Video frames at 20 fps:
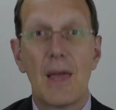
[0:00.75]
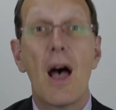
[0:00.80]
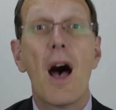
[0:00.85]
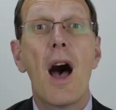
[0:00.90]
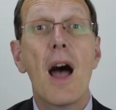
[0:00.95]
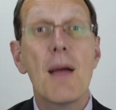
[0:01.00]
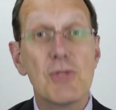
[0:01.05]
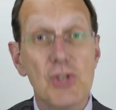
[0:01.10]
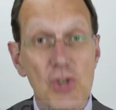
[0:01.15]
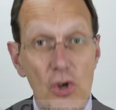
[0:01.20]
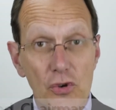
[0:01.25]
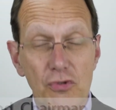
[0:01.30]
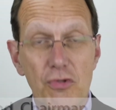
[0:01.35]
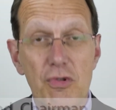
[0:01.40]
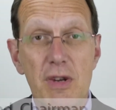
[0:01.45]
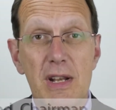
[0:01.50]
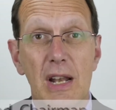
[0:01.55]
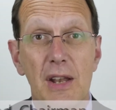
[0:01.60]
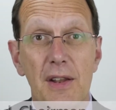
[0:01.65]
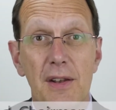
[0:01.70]
I'm John
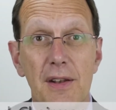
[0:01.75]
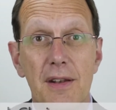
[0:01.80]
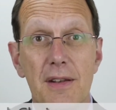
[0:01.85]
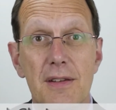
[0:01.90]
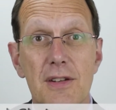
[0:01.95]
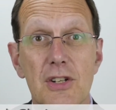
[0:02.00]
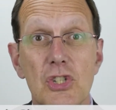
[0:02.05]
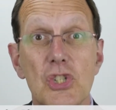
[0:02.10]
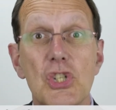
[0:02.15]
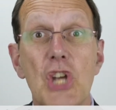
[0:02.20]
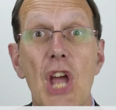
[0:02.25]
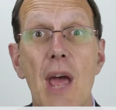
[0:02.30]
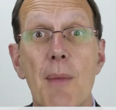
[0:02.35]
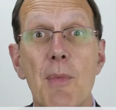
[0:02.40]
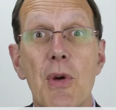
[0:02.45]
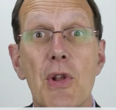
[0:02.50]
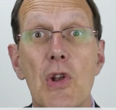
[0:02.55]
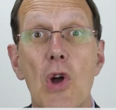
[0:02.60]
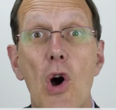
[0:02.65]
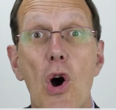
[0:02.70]
Cridland,
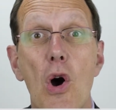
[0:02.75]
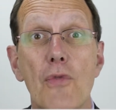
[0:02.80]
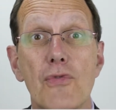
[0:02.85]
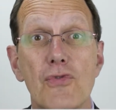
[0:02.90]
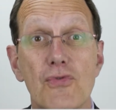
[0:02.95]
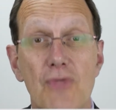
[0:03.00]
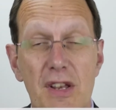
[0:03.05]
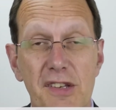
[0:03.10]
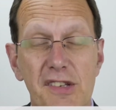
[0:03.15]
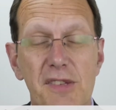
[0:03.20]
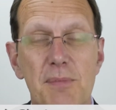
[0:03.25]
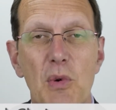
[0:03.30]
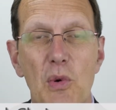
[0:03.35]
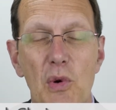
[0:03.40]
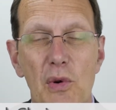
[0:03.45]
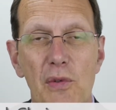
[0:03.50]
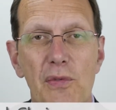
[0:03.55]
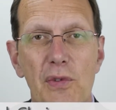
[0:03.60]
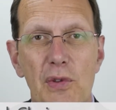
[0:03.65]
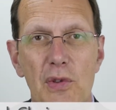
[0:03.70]
Chairman of
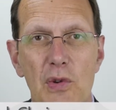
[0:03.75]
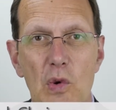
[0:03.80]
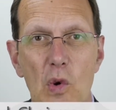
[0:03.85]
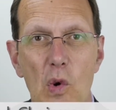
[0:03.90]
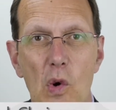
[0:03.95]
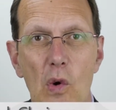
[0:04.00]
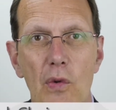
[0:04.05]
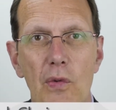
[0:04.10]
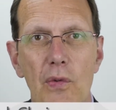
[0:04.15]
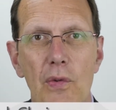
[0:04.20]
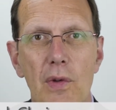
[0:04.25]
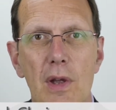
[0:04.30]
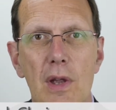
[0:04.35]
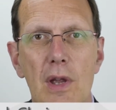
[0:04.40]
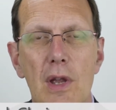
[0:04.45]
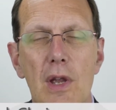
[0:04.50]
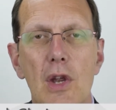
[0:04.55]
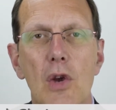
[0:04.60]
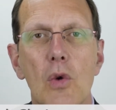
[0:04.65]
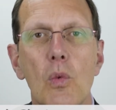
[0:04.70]
Transport for the North.
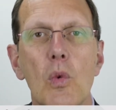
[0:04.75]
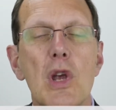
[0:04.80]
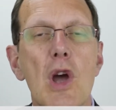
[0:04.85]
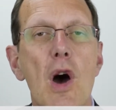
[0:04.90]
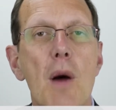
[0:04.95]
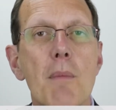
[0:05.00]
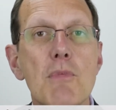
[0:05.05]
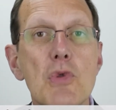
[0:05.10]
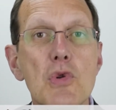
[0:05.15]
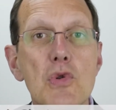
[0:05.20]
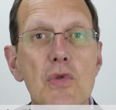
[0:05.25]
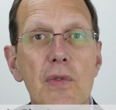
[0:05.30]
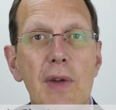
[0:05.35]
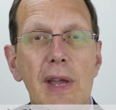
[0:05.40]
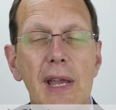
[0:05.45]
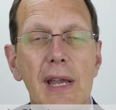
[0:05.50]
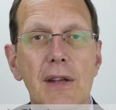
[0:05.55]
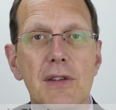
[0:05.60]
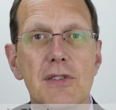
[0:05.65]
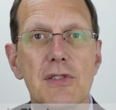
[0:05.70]
We are
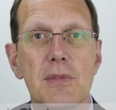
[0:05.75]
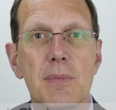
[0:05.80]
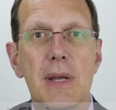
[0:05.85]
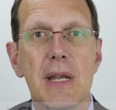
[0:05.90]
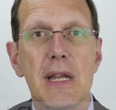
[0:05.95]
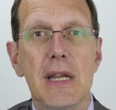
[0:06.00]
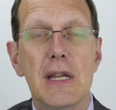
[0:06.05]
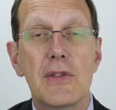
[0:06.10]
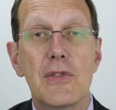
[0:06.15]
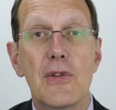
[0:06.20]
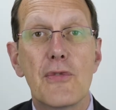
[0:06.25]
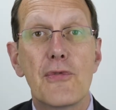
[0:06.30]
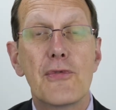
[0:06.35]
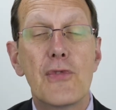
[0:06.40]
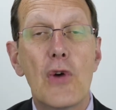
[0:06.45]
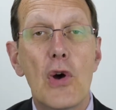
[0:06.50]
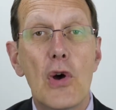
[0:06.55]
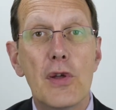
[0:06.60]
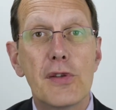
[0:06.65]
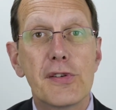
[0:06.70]
moving to be the
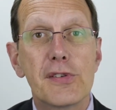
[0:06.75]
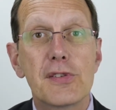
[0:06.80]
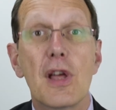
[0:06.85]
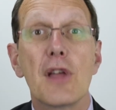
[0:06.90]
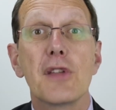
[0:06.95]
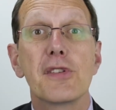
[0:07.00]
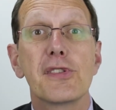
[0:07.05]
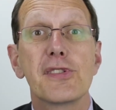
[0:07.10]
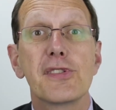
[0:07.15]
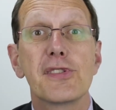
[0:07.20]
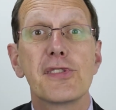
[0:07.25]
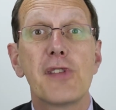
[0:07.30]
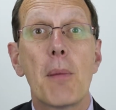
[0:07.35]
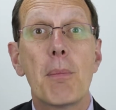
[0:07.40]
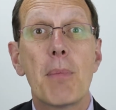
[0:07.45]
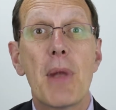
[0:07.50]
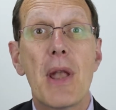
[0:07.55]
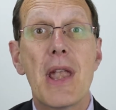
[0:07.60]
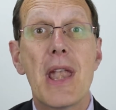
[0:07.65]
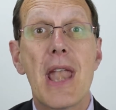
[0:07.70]
first
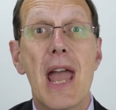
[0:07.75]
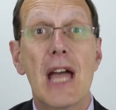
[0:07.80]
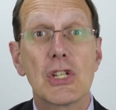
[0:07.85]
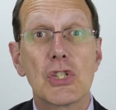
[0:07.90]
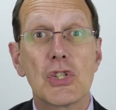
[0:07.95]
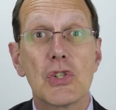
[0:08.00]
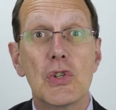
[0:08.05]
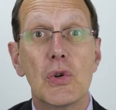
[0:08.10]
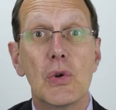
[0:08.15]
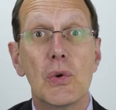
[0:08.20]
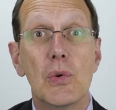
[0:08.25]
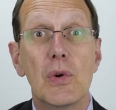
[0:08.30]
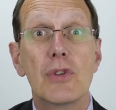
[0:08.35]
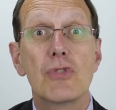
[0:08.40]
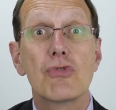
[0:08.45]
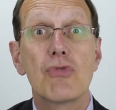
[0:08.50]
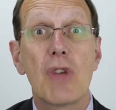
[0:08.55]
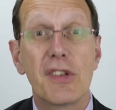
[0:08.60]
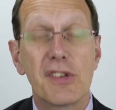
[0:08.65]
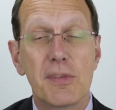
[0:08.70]
sub-national
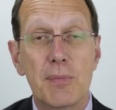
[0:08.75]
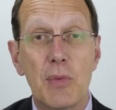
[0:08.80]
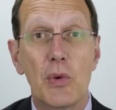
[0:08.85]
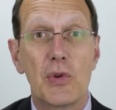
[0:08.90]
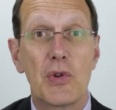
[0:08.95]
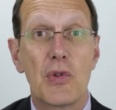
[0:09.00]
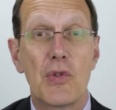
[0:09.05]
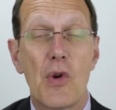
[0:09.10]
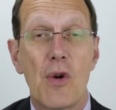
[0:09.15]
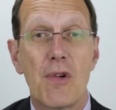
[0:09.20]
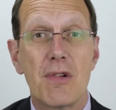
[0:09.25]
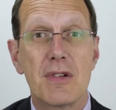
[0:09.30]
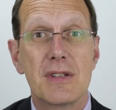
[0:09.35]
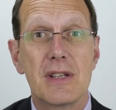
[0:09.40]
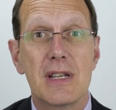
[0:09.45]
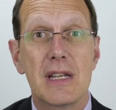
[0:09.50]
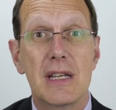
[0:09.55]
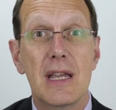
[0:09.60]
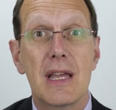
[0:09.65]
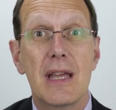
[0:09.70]
transport
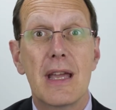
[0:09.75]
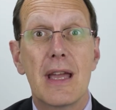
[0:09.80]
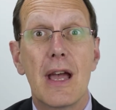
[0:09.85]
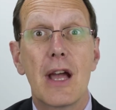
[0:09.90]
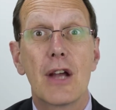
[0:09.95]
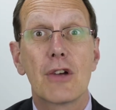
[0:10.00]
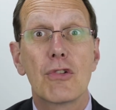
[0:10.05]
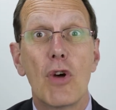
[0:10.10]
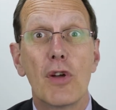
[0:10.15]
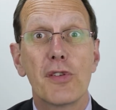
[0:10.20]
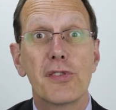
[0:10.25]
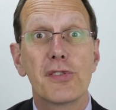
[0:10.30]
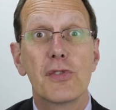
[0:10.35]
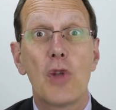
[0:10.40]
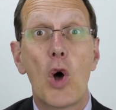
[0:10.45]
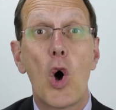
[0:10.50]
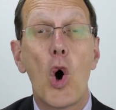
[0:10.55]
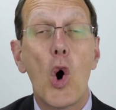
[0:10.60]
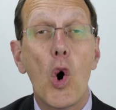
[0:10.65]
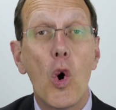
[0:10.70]
authority across the
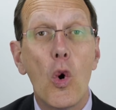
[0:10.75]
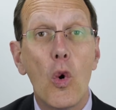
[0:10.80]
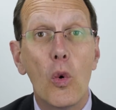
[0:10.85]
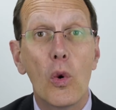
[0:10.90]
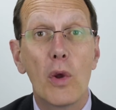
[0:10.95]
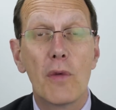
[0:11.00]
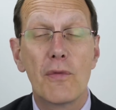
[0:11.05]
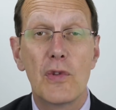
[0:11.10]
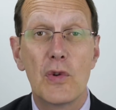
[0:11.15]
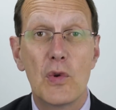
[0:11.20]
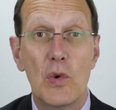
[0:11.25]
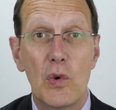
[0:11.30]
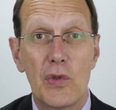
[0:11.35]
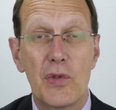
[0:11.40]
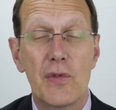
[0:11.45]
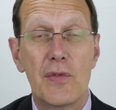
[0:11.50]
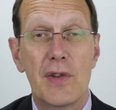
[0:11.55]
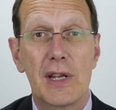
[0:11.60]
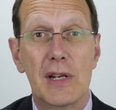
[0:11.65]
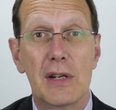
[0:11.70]
whole of the north
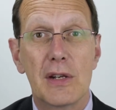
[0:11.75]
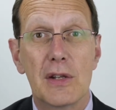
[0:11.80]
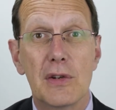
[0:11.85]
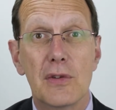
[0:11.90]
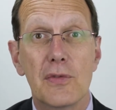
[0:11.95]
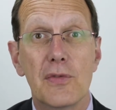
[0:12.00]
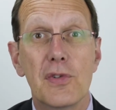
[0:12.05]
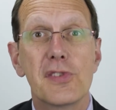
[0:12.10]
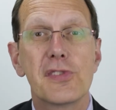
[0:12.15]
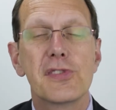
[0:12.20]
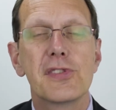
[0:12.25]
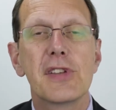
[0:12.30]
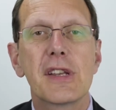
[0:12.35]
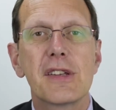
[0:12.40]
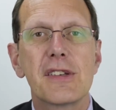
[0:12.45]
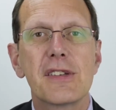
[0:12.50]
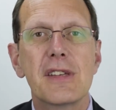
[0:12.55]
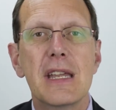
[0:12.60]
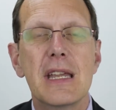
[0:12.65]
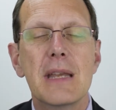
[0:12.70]
of England for
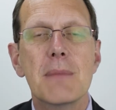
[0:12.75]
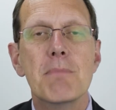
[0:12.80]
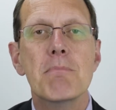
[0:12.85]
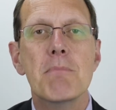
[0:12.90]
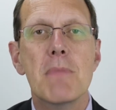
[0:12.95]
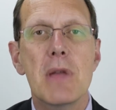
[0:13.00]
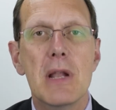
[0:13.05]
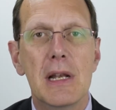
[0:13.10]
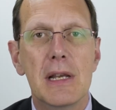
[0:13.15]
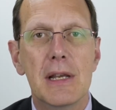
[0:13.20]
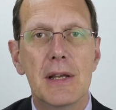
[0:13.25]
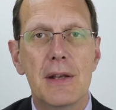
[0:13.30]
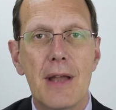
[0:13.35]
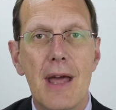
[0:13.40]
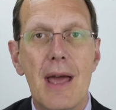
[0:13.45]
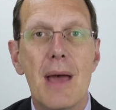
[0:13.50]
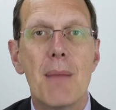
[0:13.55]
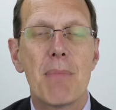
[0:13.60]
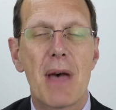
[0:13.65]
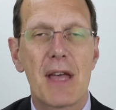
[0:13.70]
16 million
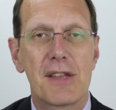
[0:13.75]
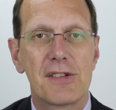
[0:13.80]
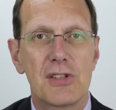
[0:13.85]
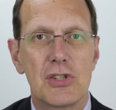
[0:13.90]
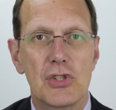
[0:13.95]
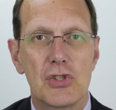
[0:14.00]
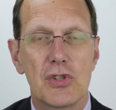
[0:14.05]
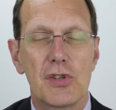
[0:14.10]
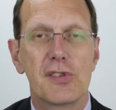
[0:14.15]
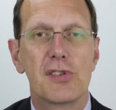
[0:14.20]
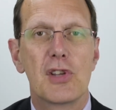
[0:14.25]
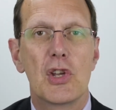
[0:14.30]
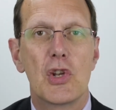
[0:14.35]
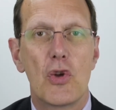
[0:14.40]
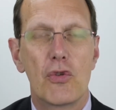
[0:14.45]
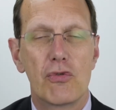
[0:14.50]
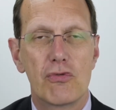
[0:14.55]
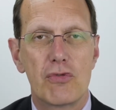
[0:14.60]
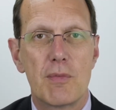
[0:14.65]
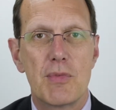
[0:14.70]
passengers and
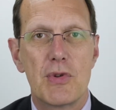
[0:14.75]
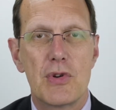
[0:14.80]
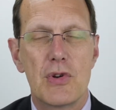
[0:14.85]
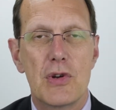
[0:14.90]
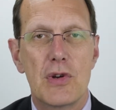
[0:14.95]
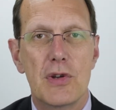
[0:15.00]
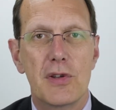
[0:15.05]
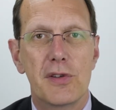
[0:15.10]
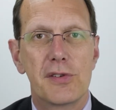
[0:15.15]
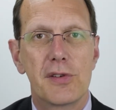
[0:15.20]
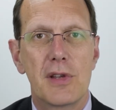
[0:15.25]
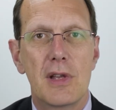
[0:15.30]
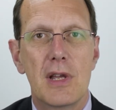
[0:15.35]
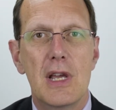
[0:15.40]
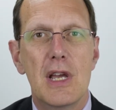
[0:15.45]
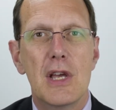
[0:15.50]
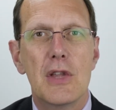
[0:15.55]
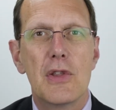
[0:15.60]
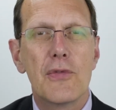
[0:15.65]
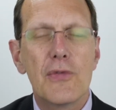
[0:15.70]
entrepreneurs.
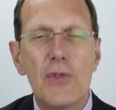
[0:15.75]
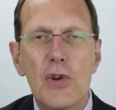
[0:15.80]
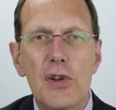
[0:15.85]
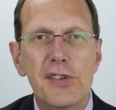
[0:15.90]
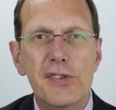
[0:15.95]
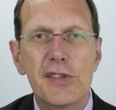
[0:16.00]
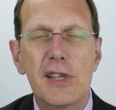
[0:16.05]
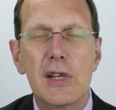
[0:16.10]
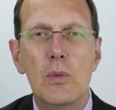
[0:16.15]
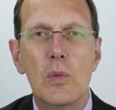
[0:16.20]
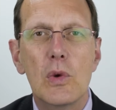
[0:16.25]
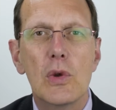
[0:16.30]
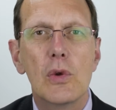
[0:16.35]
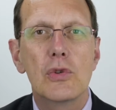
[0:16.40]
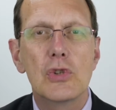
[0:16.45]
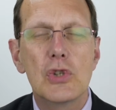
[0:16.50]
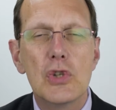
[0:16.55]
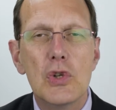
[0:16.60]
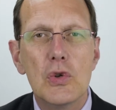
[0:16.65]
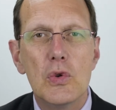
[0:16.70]
The first thing we'll
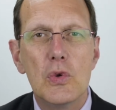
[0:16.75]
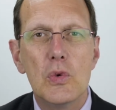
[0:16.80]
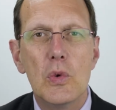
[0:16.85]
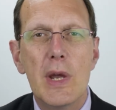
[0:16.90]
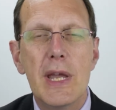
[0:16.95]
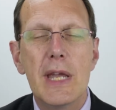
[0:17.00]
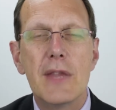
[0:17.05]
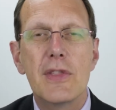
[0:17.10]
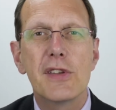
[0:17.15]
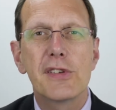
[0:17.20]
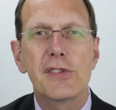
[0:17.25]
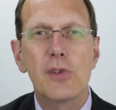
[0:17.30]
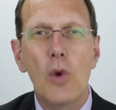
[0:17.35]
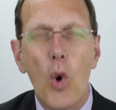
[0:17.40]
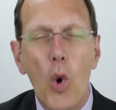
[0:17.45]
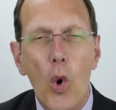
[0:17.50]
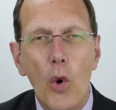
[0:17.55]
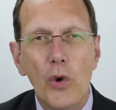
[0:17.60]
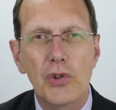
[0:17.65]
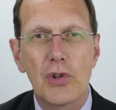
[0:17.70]
do this
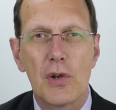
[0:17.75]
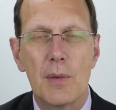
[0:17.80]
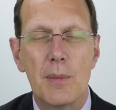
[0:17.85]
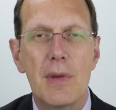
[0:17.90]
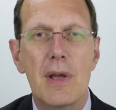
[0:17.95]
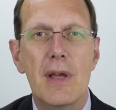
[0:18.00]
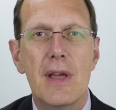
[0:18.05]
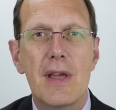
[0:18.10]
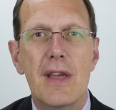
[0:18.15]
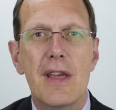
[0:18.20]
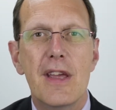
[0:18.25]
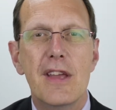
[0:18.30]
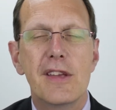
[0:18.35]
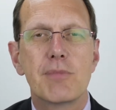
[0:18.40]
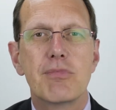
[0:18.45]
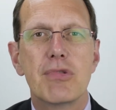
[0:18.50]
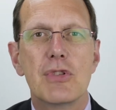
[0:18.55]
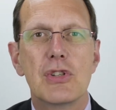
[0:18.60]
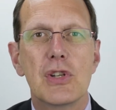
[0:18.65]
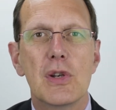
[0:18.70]
autumn is
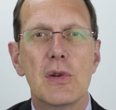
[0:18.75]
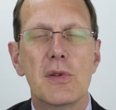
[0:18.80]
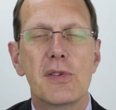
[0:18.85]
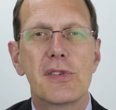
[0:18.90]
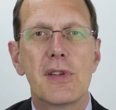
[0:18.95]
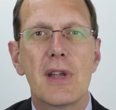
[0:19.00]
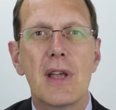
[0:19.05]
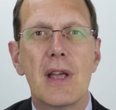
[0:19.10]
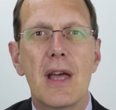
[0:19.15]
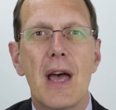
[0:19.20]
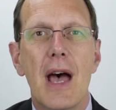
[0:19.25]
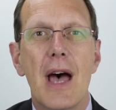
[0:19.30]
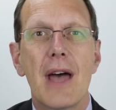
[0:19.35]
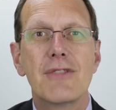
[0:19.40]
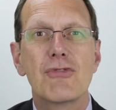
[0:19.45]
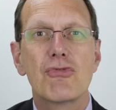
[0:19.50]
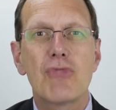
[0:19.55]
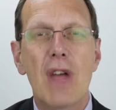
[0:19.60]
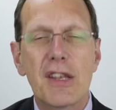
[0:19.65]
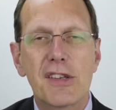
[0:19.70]
produce a
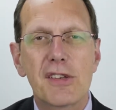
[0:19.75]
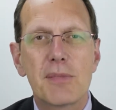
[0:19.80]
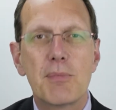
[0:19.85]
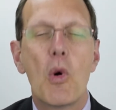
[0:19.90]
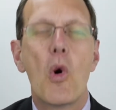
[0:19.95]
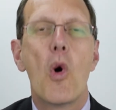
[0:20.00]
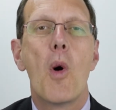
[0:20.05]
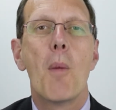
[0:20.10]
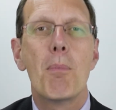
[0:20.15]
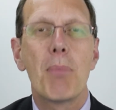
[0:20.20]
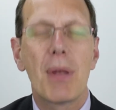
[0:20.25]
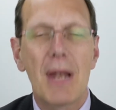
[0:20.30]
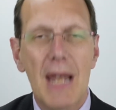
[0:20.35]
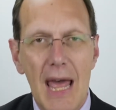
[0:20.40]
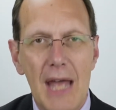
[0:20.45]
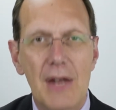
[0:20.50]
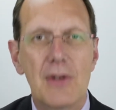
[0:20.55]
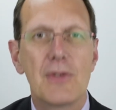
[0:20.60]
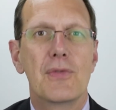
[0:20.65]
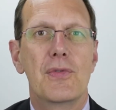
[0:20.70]
transport
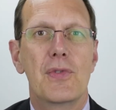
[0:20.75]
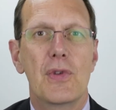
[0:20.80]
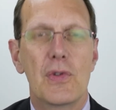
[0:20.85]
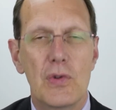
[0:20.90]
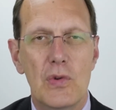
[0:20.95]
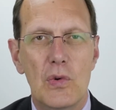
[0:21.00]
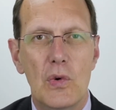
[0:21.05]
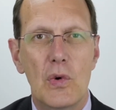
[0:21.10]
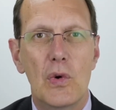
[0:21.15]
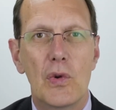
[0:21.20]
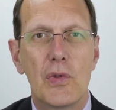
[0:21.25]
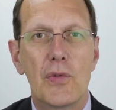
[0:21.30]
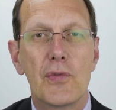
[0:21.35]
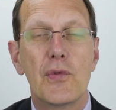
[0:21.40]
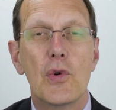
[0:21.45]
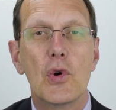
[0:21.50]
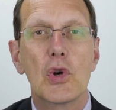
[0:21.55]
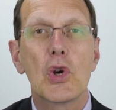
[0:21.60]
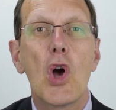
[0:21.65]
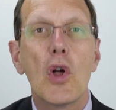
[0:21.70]
plan for the north
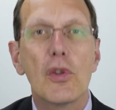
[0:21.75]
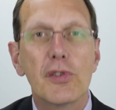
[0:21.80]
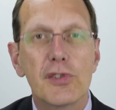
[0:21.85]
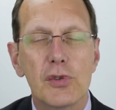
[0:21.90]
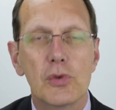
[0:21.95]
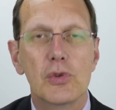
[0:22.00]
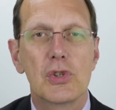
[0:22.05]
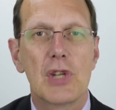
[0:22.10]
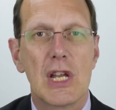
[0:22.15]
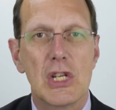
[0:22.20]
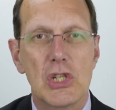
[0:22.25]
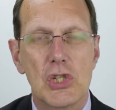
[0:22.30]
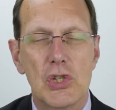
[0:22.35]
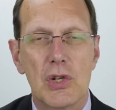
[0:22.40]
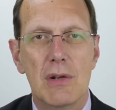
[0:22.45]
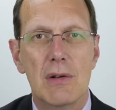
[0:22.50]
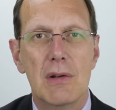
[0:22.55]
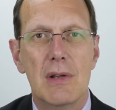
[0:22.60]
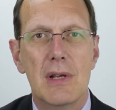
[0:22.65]
for consultation.